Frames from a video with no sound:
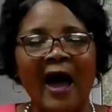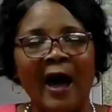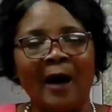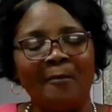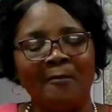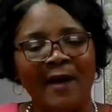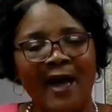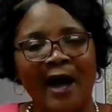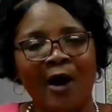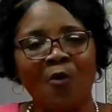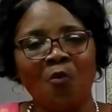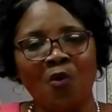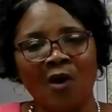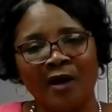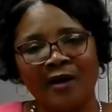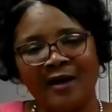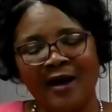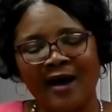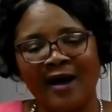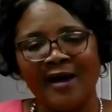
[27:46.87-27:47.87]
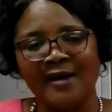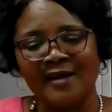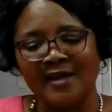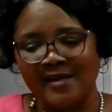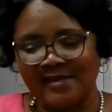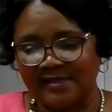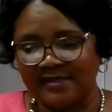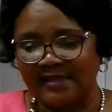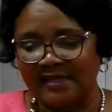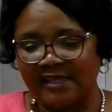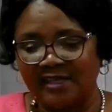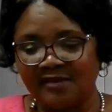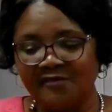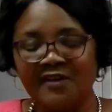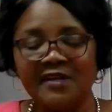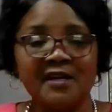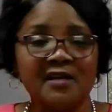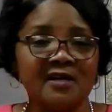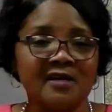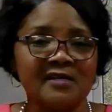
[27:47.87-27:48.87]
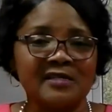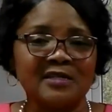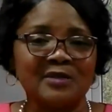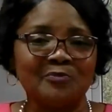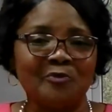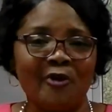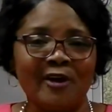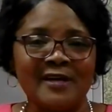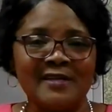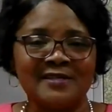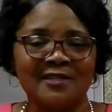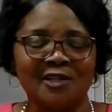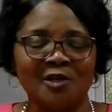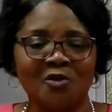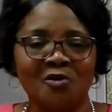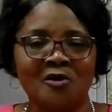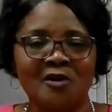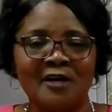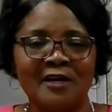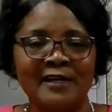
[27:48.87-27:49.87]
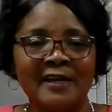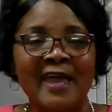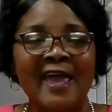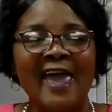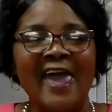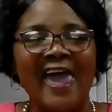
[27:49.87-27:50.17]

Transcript: about what God has given us. Praise the Lord.